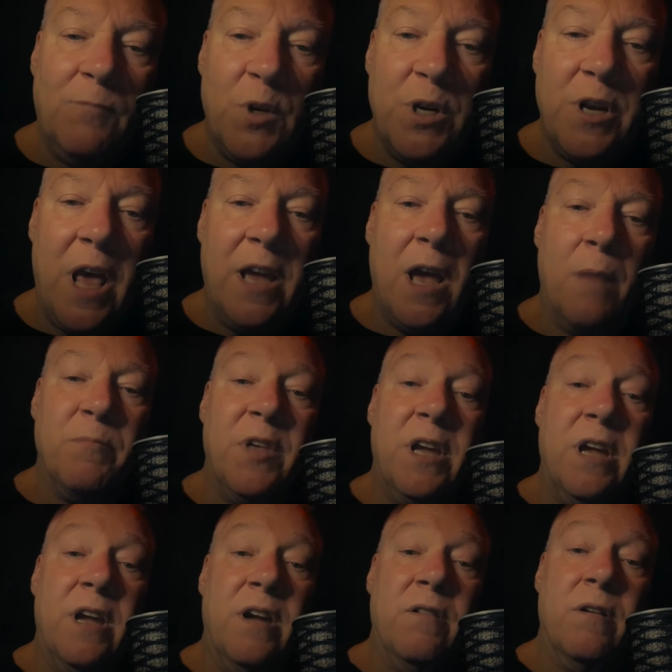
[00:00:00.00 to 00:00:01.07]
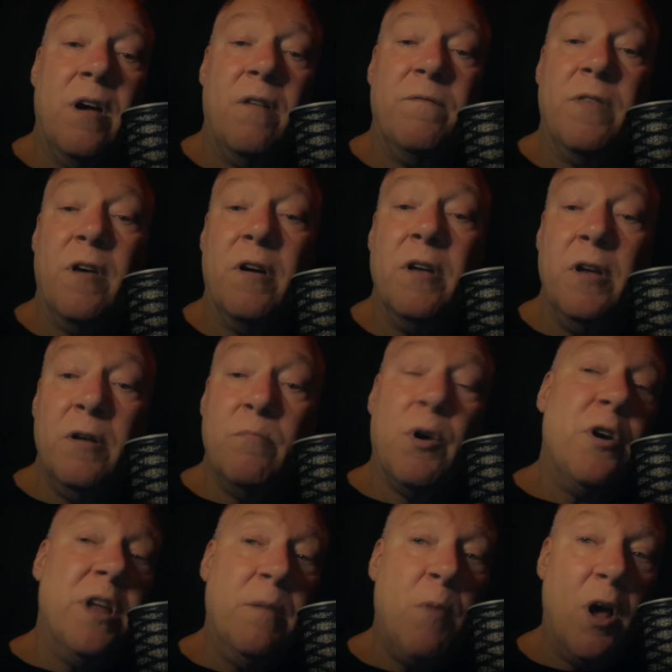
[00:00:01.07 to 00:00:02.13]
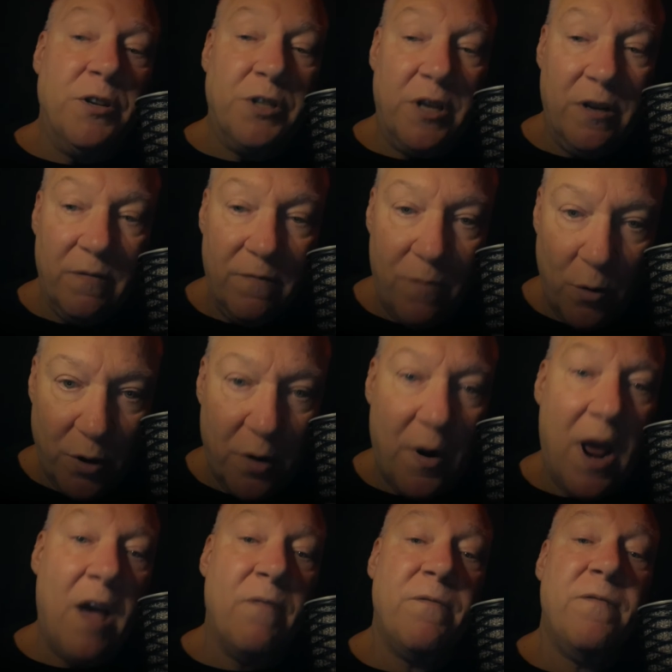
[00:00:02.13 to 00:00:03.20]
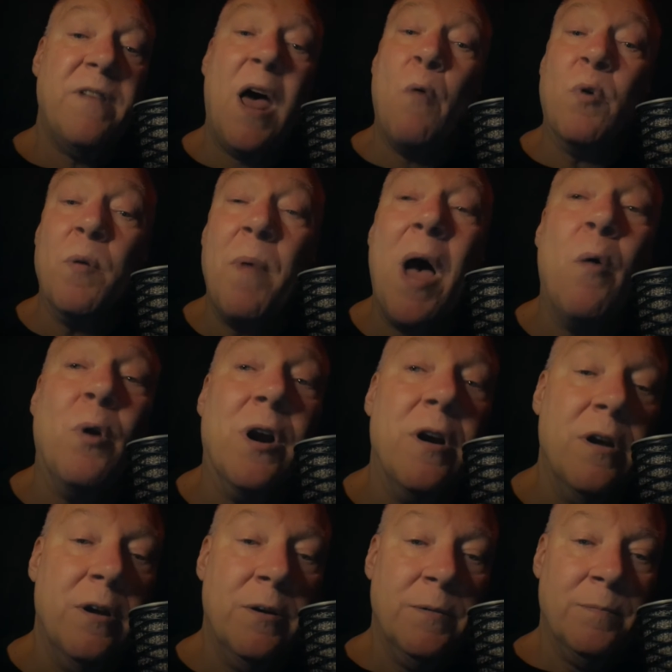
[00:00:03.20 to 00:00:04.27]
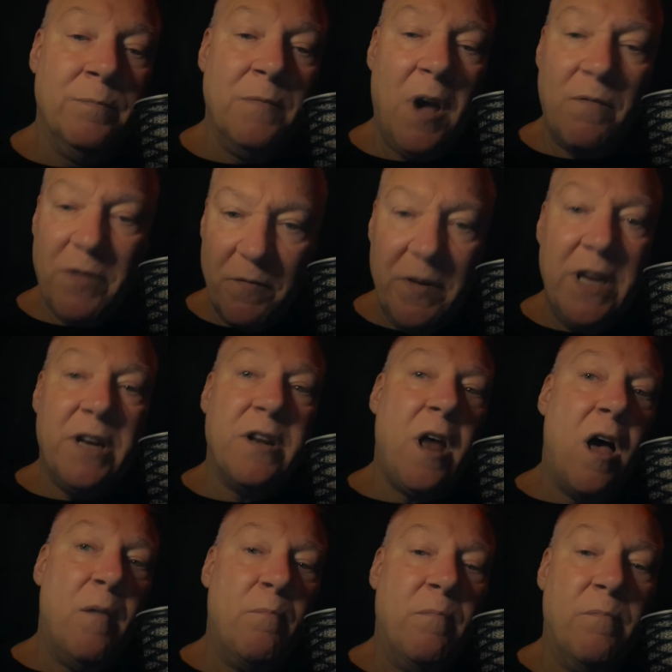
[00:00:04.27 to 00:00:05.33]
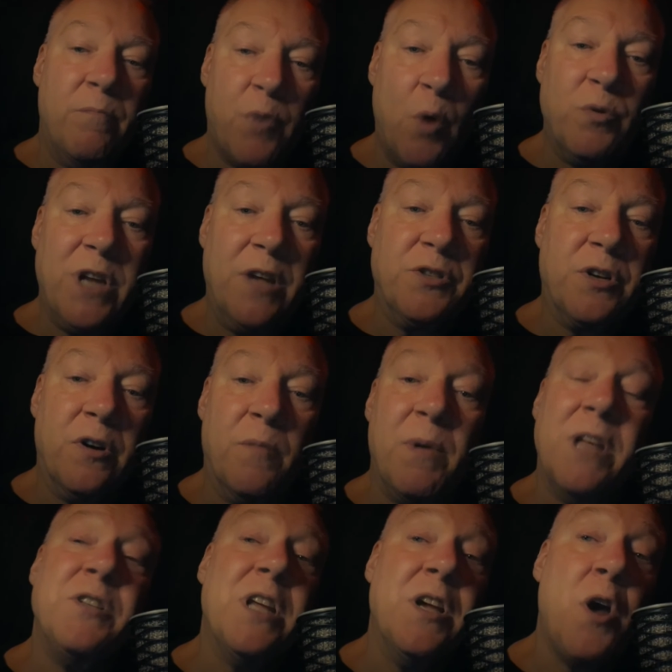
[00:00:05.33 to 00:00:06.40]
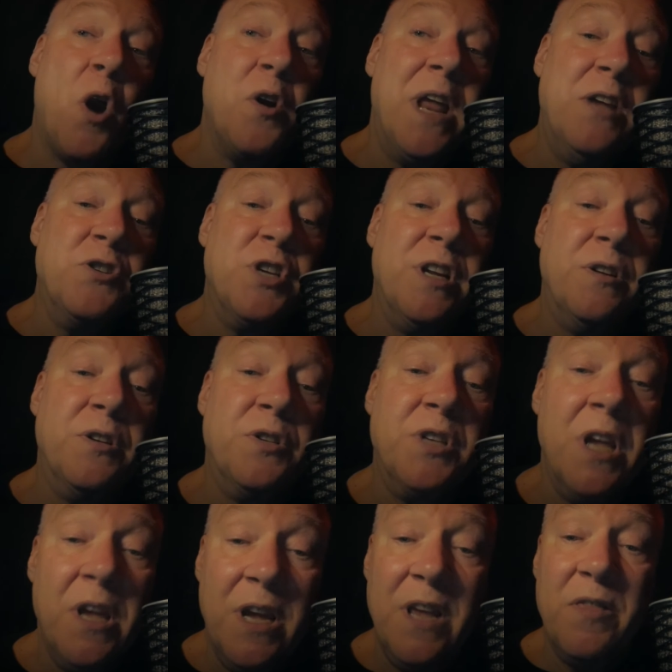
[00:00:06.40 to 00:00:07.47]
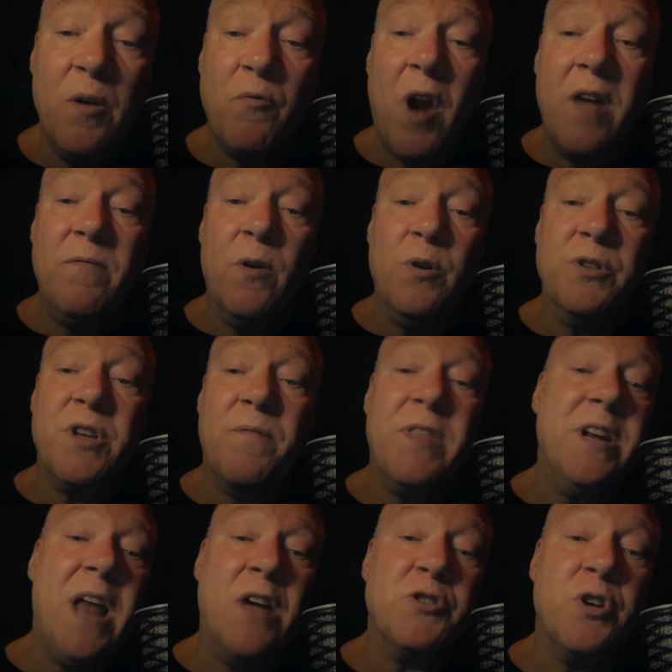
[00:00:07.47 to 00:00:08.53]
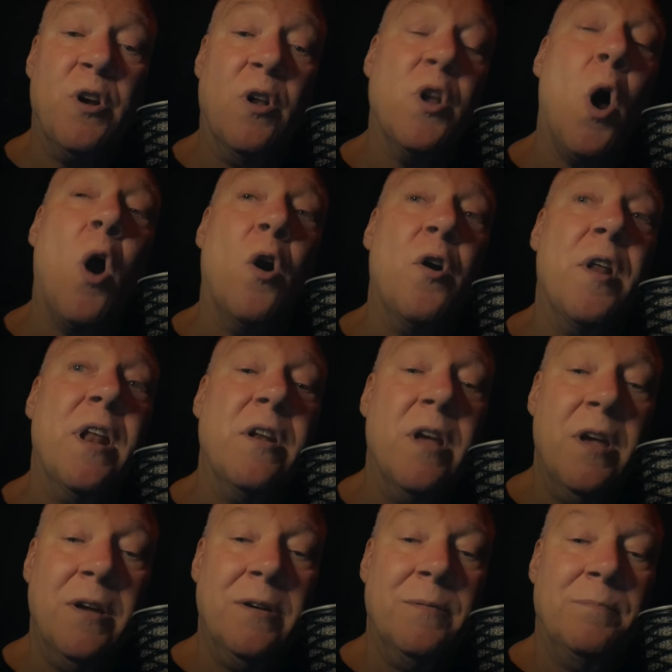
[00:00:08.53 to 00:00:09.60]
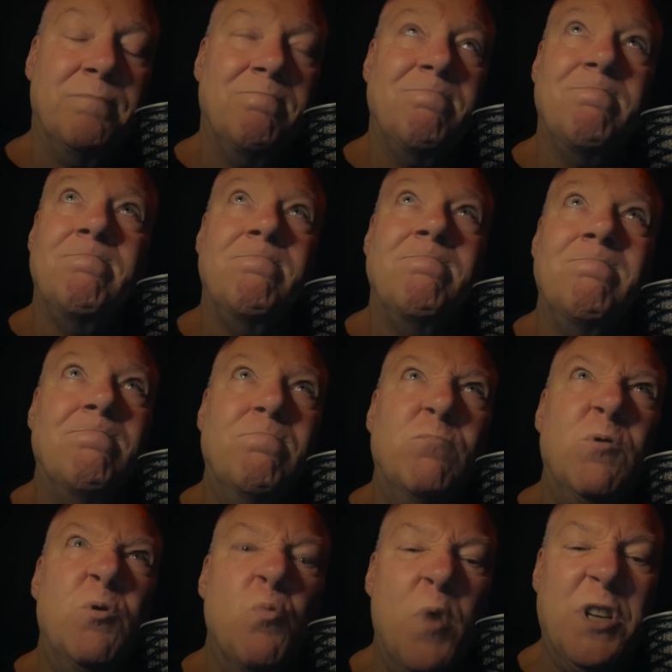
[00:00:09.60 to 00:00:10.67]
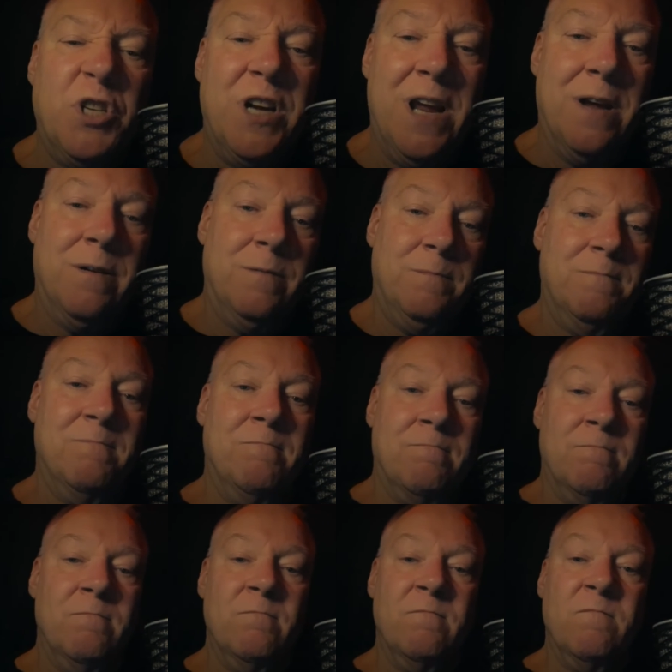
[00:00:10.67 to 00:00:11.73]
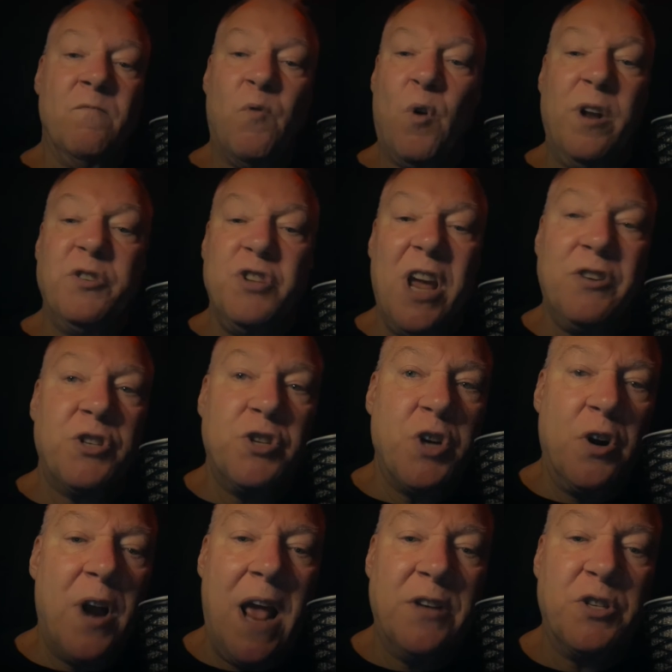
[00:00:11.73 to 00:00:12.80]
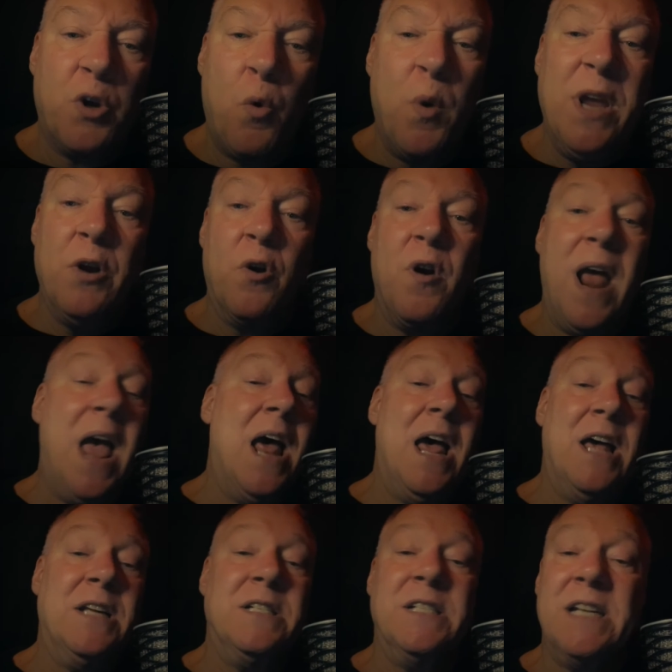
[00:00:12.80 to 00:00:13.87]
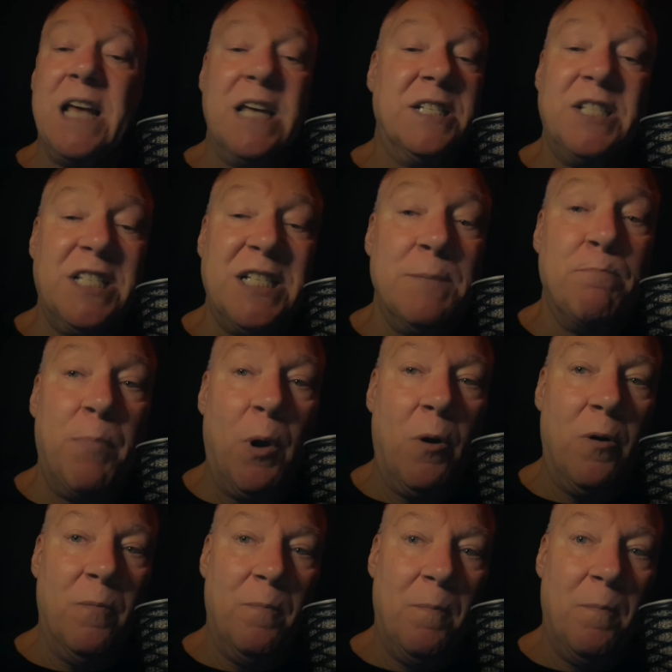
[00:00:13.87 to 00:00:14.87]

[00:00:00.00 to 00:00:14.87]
Today I'm thinking of the Bernie Boston photograph, Flower Power, of the Vietnam protester placing carnations in the rifles of the National Guard and wishing for a gesture as queer and simple.